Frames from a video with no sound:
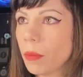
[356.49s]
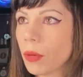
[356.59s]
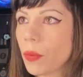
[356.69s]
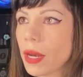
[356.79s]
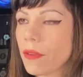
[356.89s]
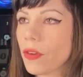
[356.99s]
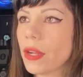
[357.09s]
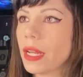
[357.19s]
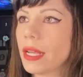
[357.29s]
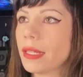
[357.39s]
But whatever
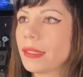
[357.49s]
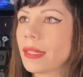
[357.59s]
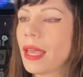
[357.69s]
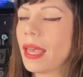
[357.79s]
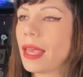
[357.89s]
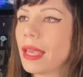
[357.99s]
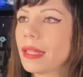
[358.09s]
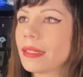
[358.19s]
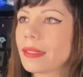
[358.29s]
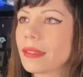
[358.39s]
it is,
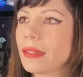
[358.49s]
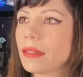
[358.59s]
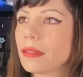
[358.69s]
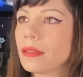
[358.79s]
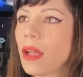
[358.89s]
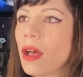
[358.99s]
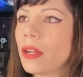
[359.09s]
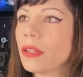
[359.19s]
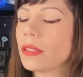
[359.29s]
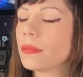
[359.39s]
it's not